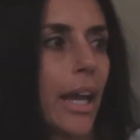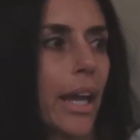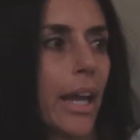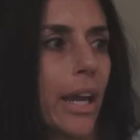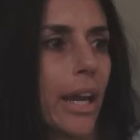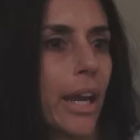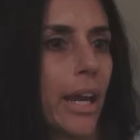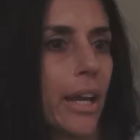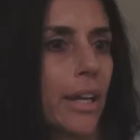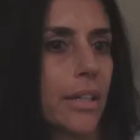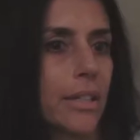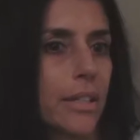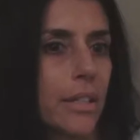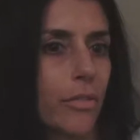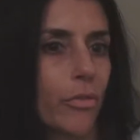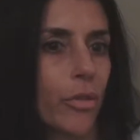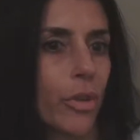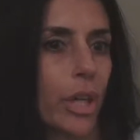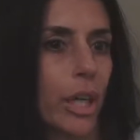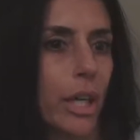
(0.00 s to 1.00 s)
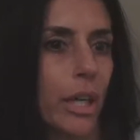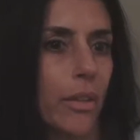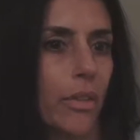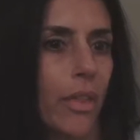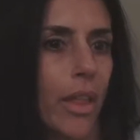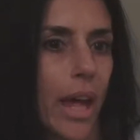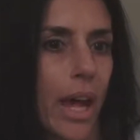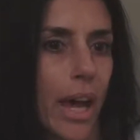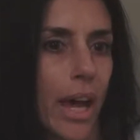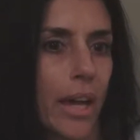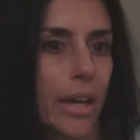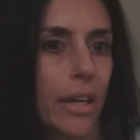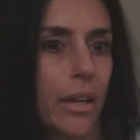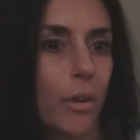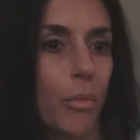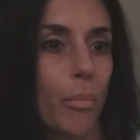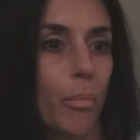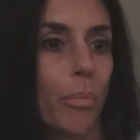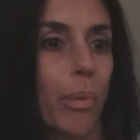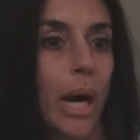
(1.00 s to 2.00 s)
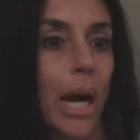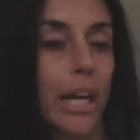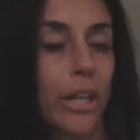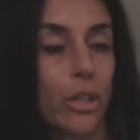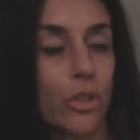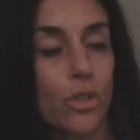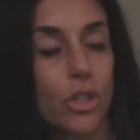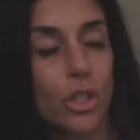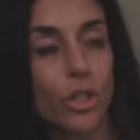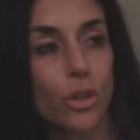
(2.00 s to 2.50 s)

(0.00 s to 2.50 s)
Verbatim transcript: and different in that by using